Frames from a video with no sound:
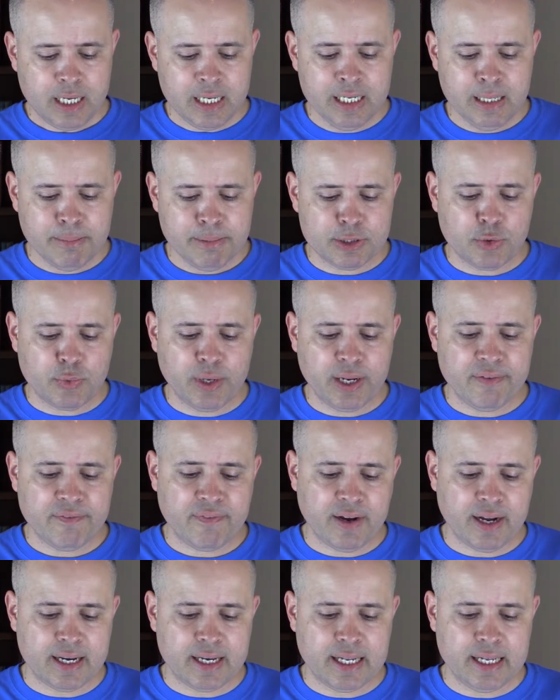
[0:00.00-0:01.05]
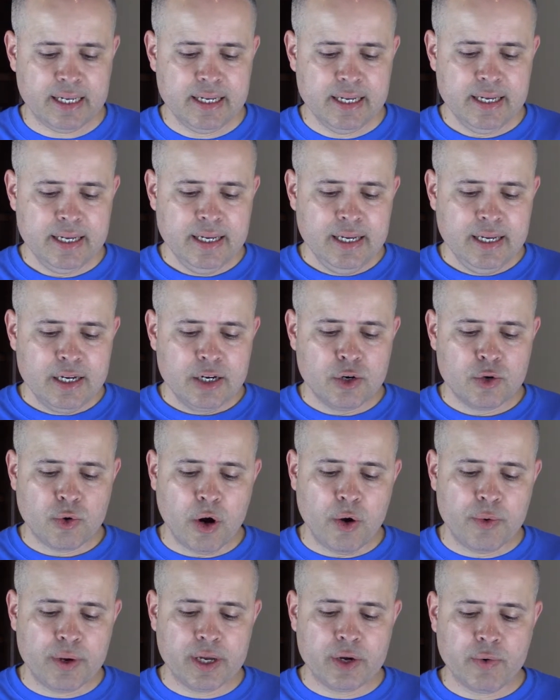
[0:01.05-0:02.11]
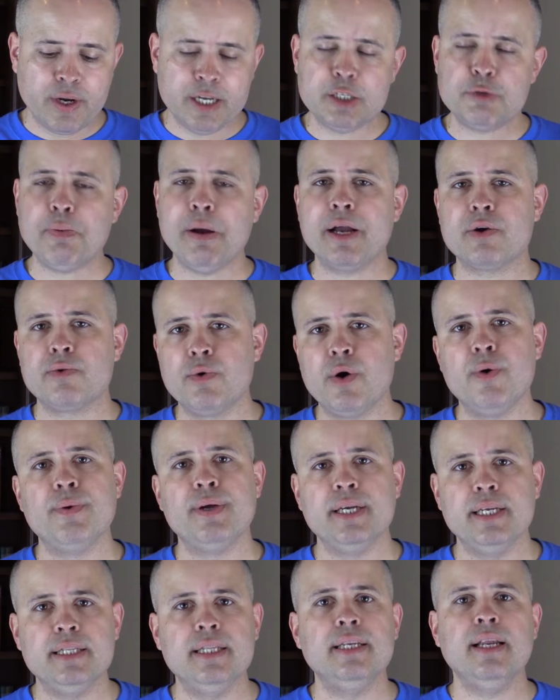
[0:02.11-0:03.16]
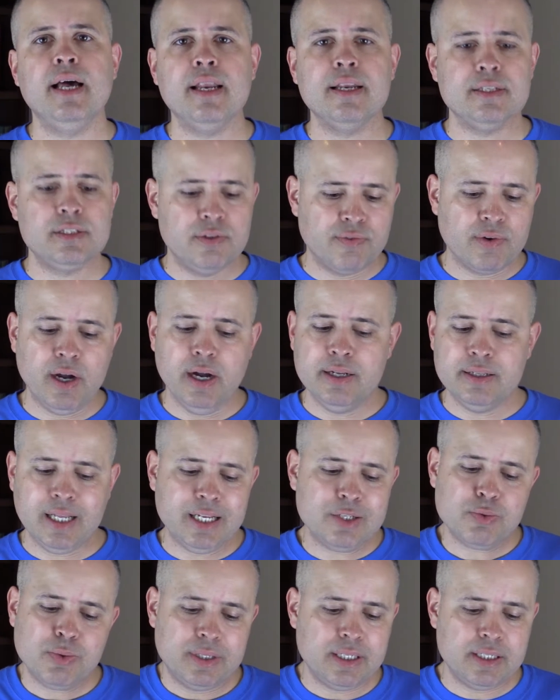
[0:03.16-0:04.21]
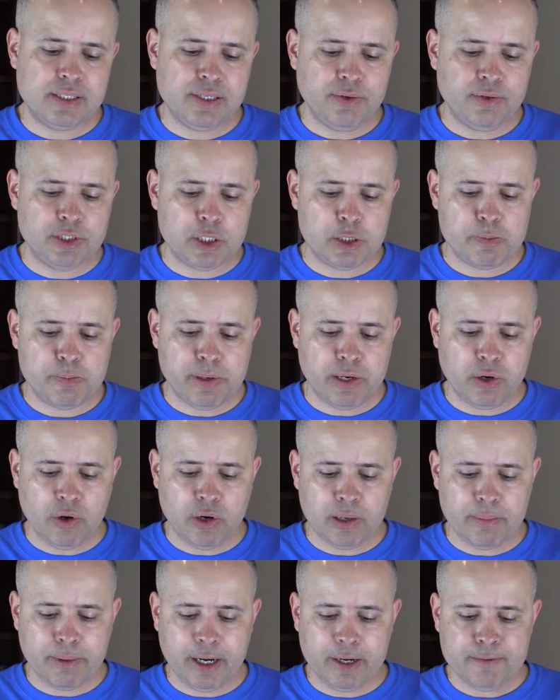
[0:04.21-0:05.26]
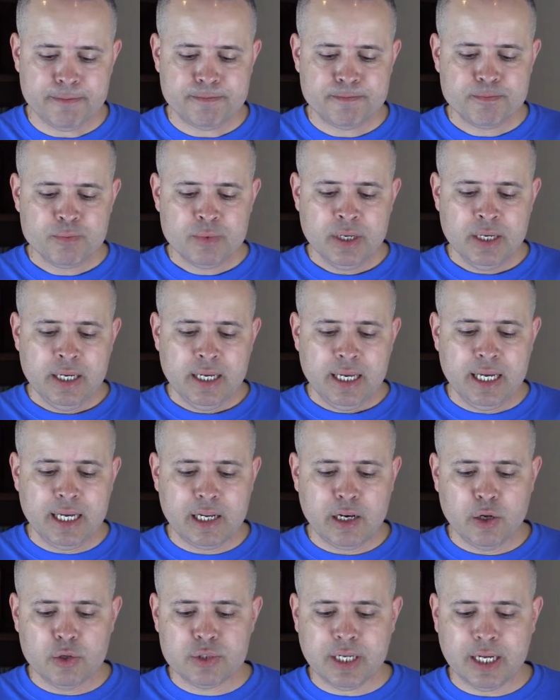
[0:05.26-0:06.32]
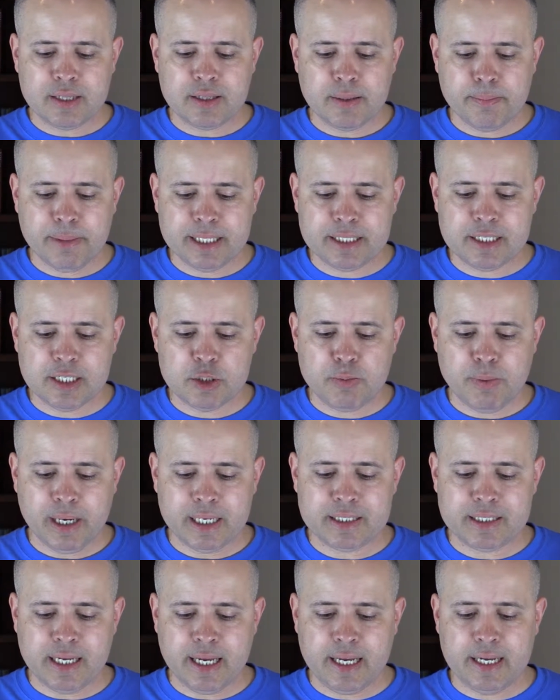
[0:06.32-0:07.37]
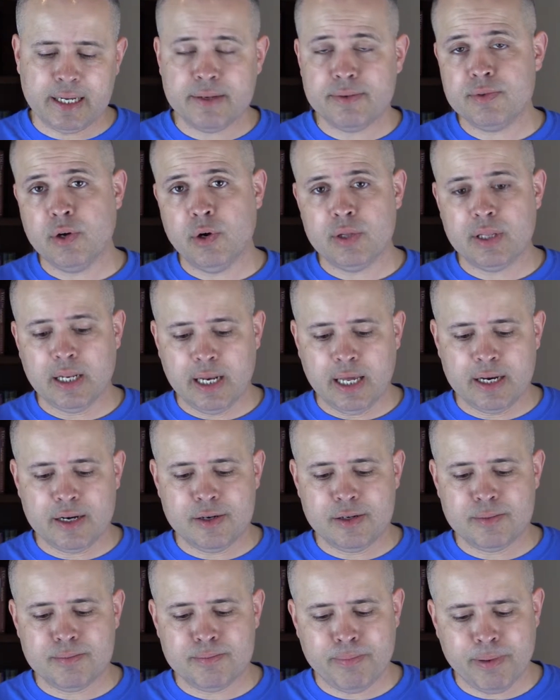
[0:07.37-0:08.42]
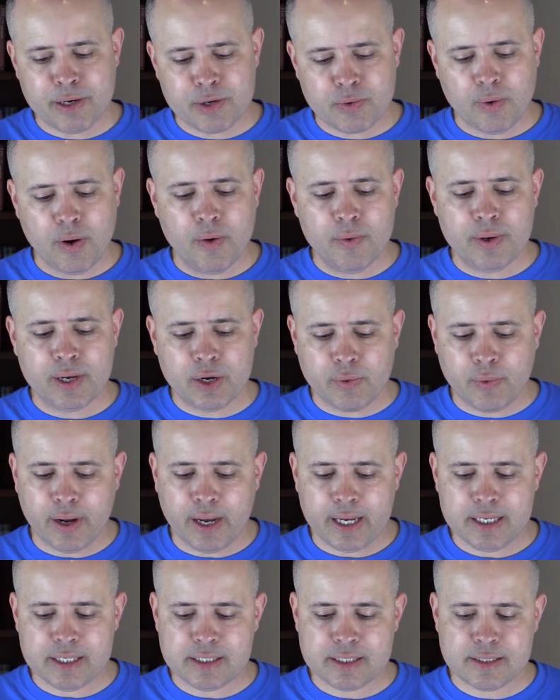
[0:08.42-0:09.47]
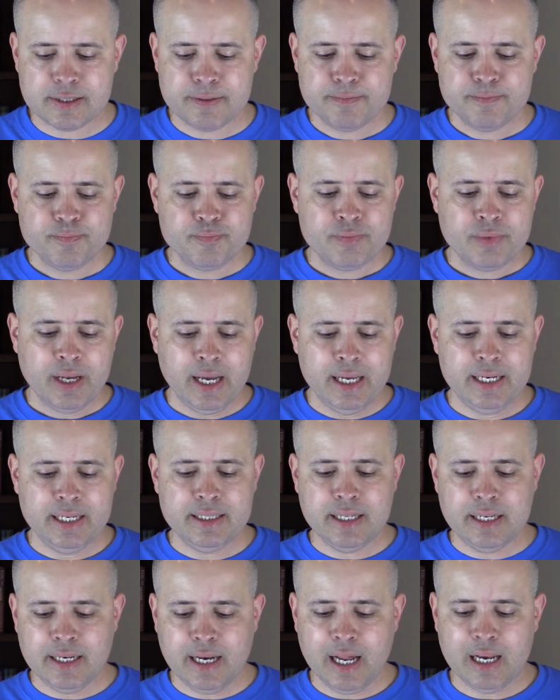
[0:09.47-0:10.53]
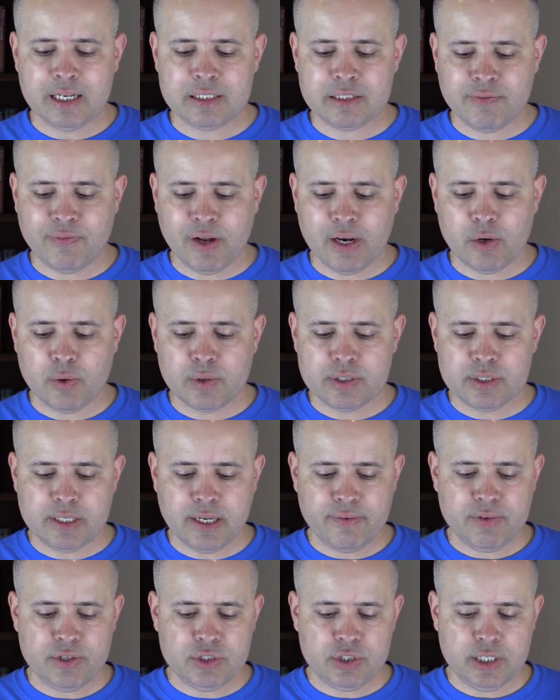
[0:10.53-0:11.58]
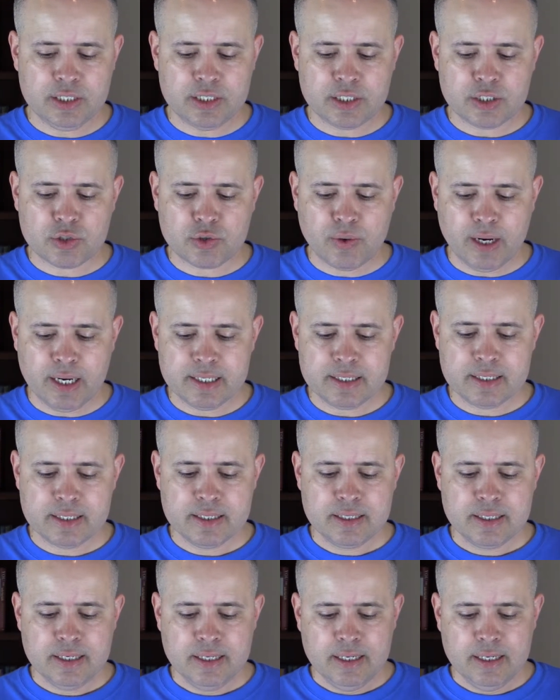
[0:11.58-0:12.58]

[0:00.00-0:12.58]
Number three, and finally, grow in grace by growing in the knowledge of God. That's what this series has been all about. He closed out the message by saying, or the letter, but grow in grace and in the knowledge of our Lord and Savior, Jesus Christ.